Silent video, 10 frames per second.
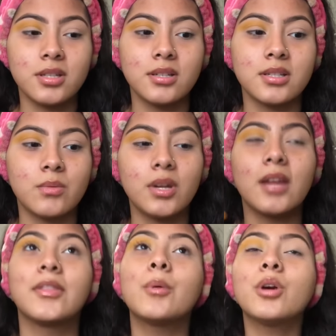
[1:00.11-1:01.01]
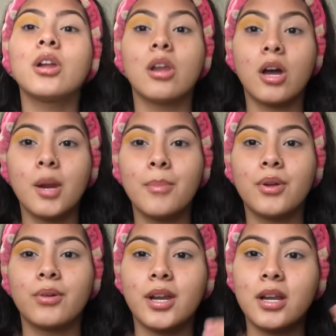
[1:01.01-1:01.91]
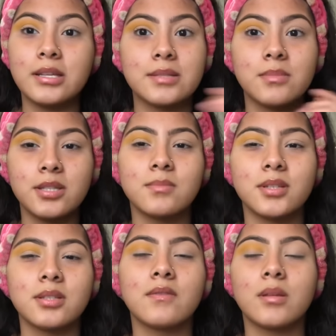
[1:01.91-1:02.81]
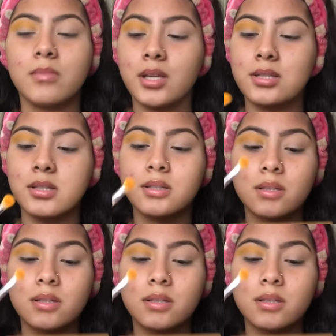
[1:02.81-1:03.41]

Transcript: Because there were, there were a lot, but eran las mismas, if that makes sense.